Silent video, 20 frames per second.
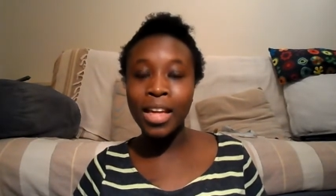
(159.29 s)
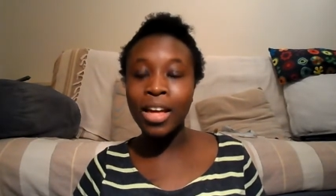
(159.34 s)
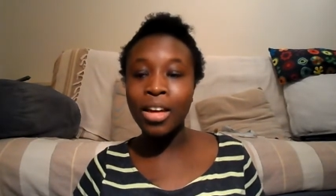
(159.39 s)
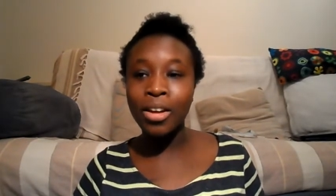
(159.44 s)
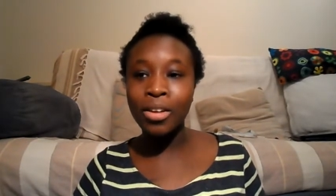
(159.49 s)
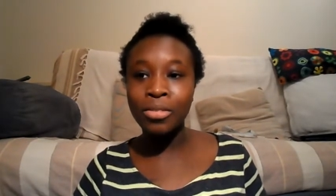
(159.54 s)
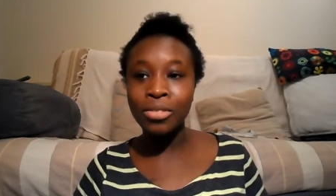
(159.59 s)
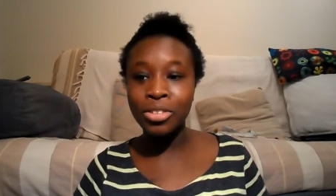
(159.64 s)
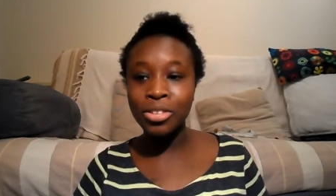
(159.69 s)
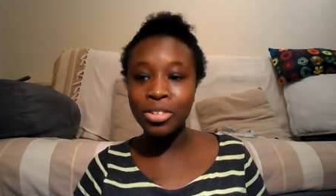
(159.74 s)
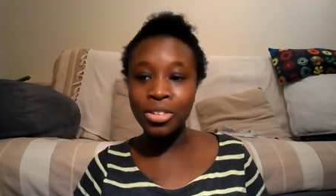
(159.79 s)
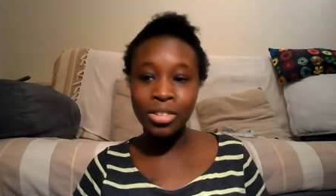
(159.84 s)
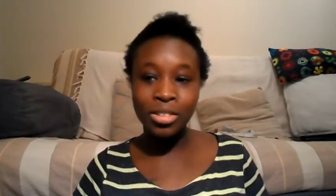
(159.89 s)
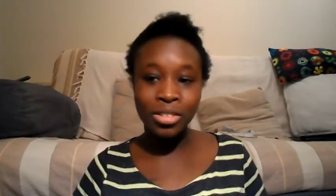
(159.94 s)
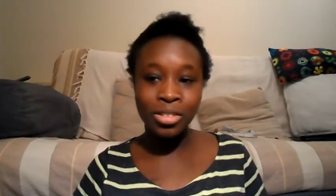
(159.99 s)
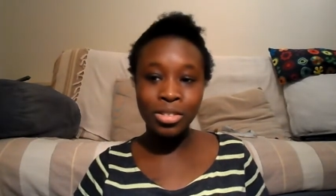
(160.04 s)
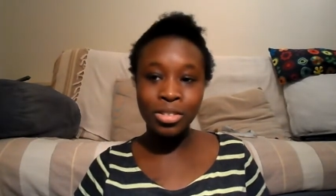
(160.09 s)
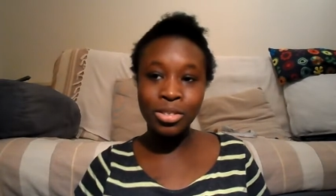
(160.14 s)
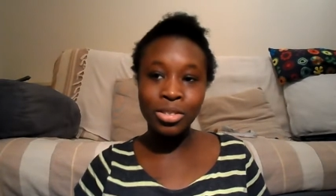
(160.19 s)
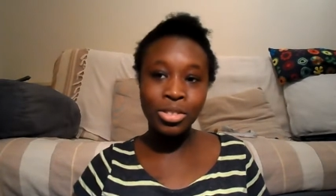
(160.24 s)
There are
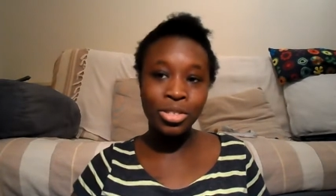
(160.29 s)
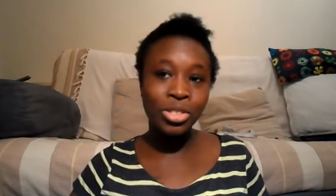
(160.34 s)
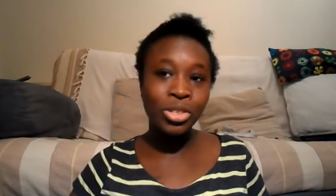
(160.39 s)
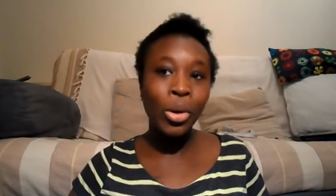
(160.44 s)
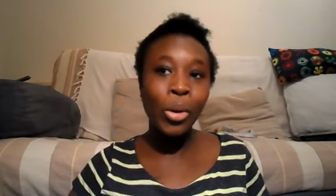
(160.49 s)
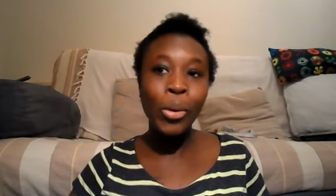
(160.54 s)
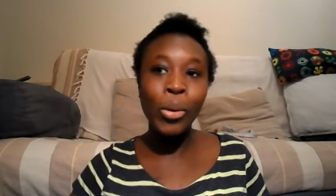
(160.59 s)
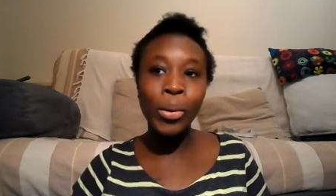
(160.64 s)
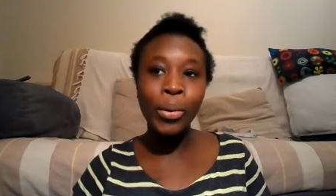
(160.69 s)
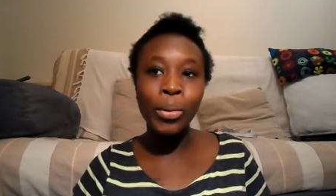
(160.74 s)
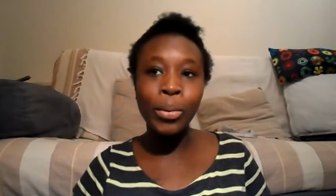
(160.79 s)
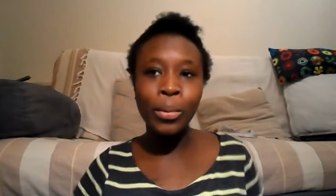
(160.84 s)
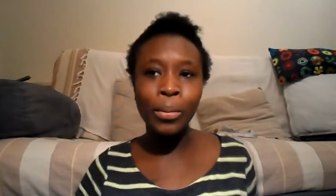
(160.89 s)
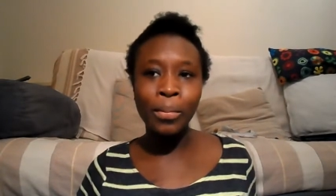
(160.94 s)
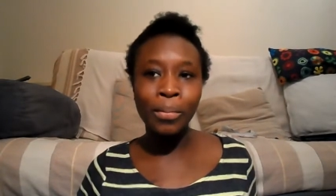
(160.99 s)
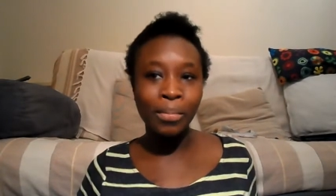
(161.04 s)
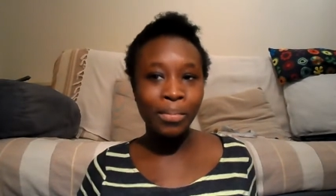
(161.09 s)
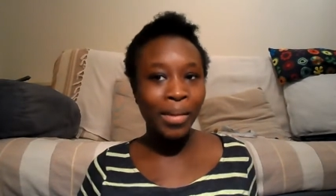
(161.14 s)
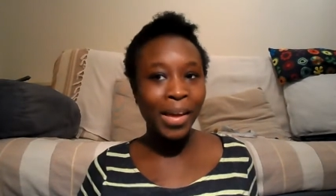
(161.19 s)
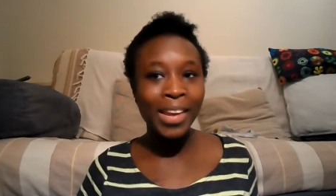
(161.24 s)
just so
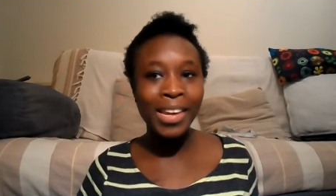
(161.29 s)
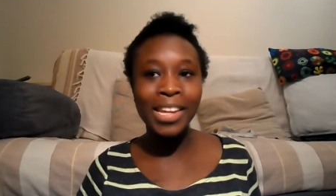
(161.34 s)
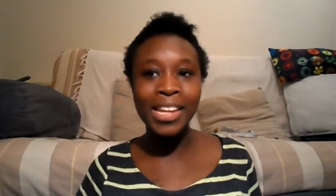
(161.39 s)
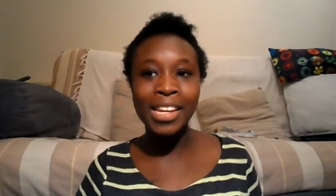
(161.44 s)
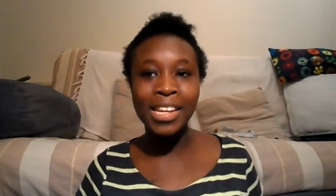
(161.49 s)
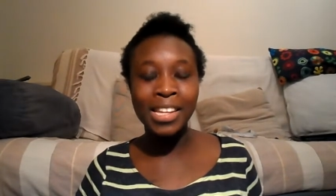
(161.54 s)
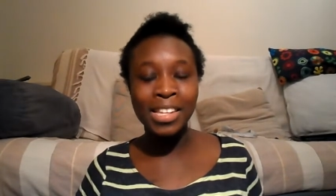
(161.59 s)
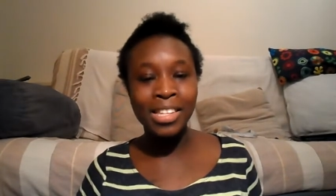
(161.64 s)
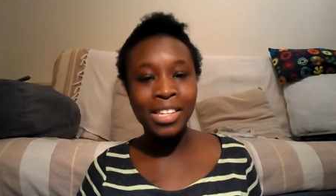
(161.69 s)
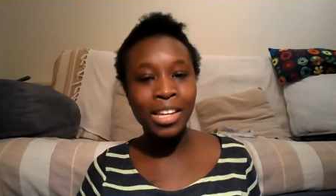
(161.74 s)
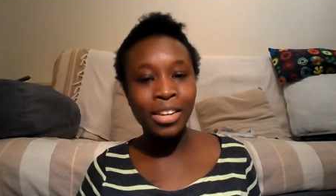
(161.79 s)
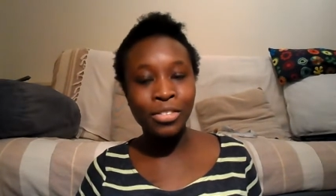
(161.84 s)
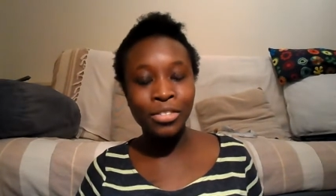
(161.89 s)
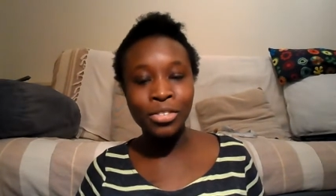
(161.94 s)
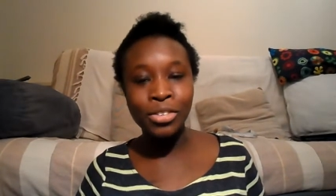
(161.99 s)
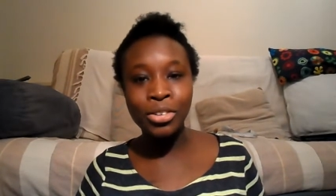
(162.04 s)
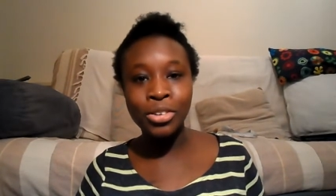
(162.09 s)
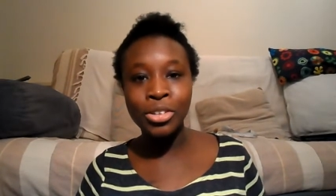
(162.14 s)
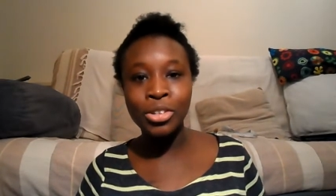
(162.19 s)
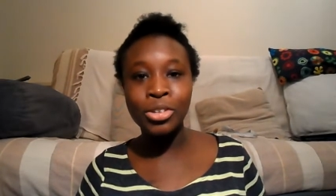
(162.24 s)
many
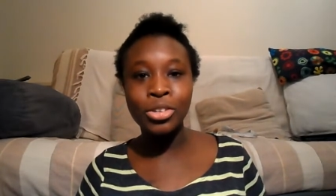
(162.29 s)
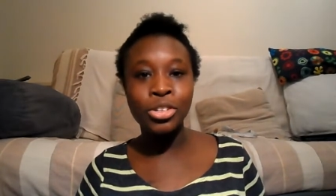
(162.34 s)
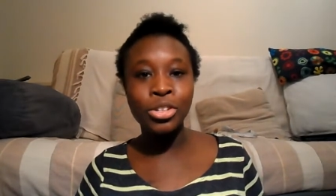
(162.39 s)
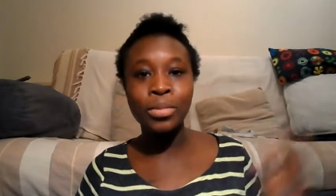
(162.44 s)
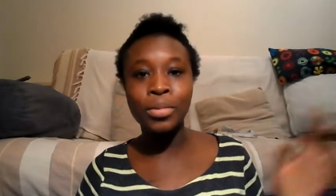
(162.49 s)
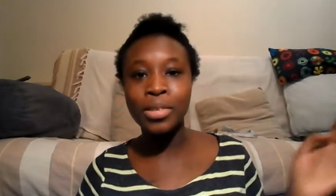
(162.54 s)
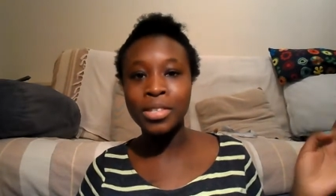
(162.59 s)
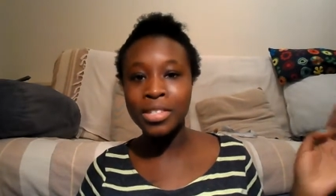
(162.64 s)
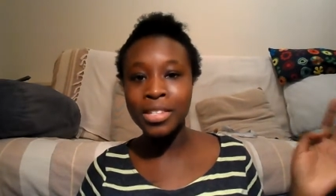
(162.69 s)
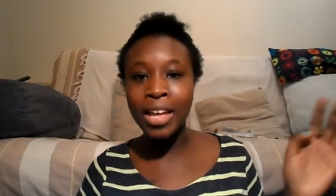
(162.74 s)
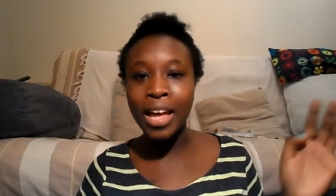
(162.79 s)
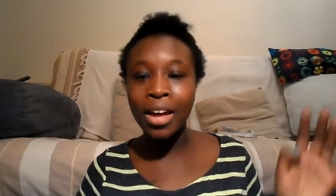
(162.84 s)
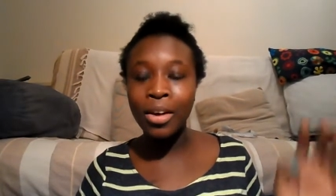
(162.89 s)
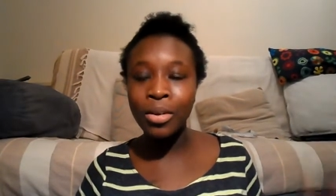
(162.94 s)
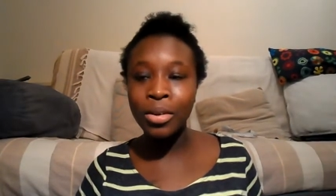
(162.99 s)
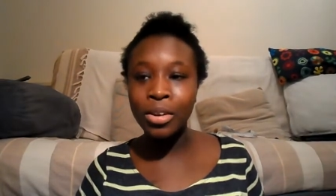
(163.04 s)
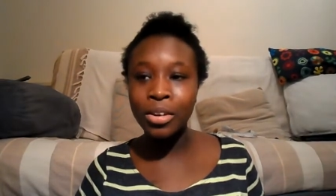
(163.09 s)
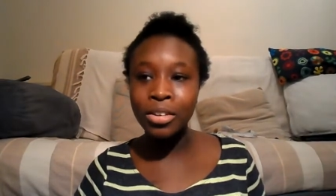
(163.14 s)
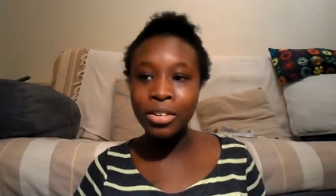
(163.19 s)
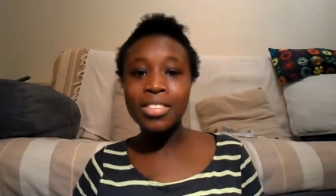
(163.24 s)
different YouTubers
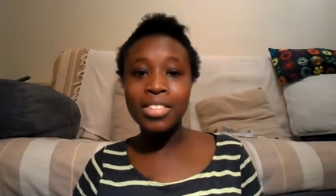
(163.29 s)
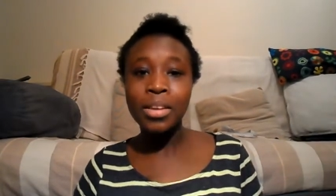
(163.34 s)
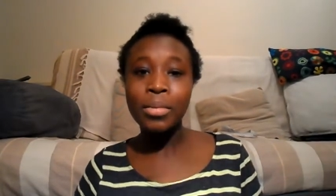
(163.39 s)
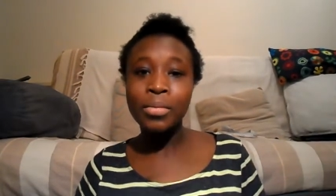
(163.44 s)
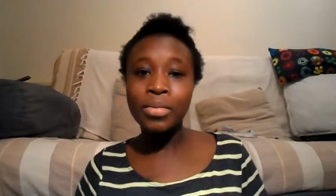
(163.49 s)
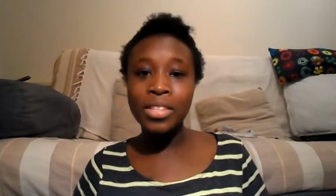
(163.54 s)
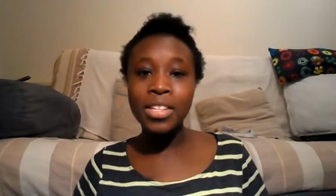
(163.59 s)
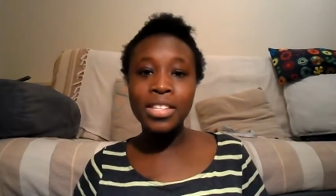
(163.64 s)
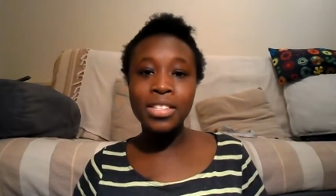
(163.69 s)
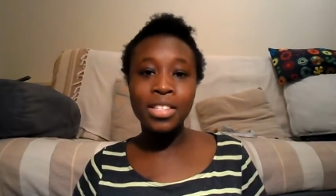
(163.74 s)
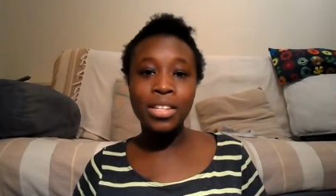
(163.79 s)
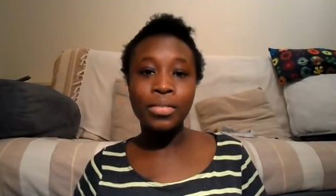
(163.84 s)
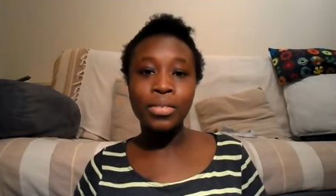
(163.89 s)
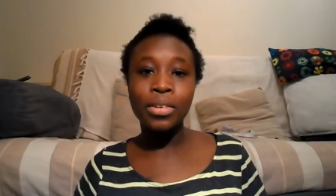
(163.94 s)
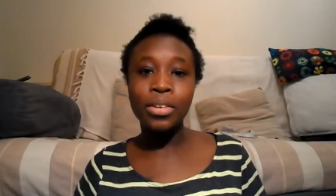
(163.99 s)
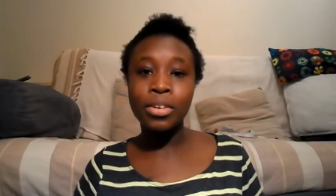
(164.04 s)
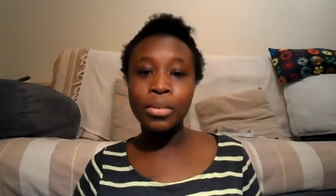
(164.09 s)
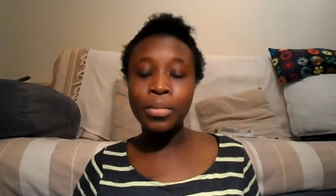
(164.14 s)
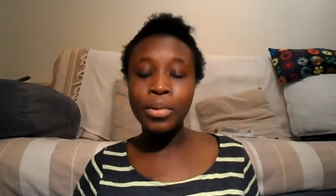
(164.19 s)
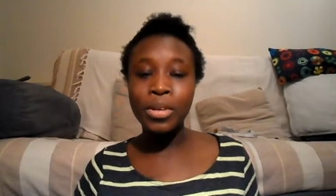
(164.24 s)
now, and some of these
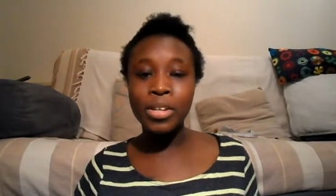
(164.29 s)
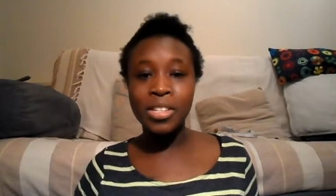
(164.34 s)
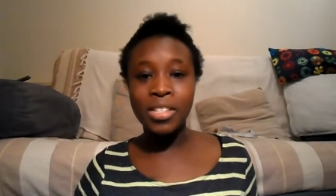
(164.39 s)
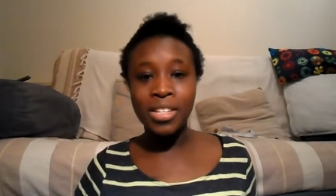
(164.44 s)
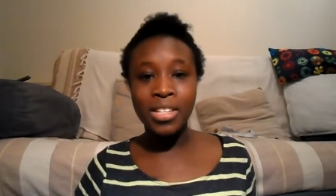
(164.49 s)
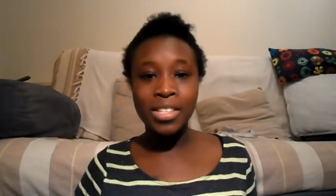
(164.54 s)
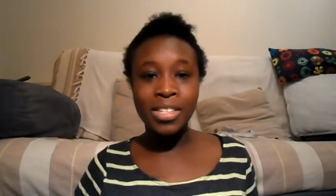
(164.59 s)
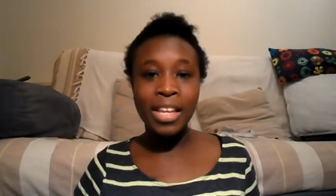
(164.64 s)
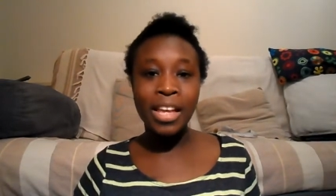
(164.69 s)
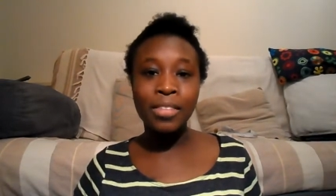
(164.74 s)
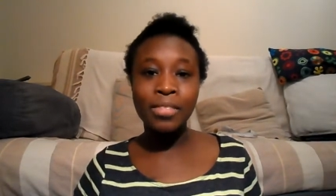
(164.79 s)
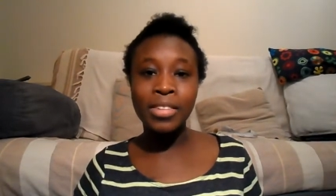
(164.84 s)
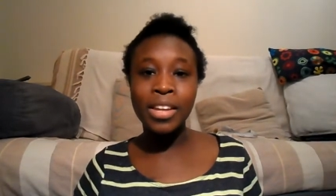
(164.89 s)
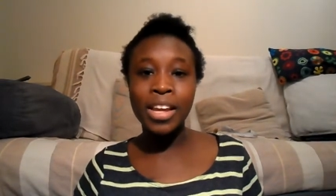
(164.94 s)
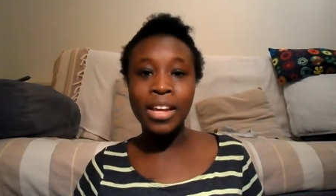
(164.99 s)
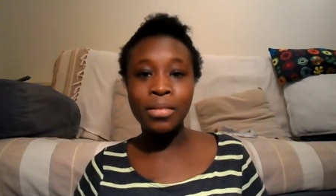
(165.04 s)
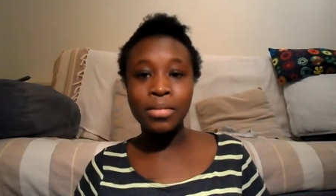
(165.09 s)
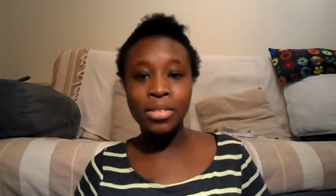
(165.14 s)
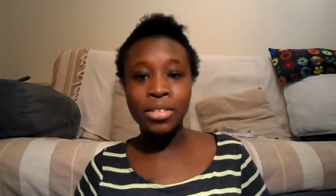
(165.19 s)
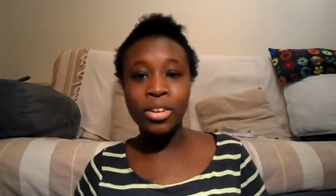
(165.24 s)
different communities
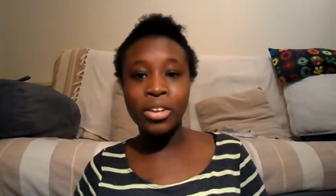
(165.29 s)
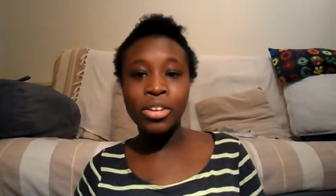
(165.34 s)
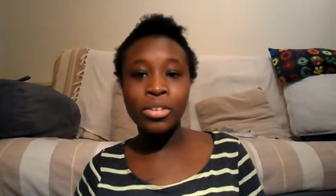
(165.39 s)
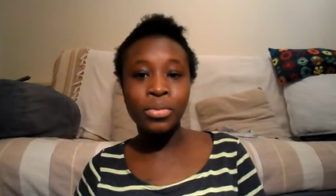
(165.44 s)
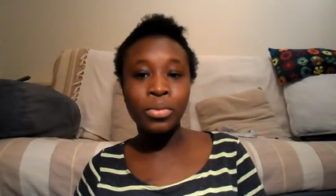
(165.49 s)
have names.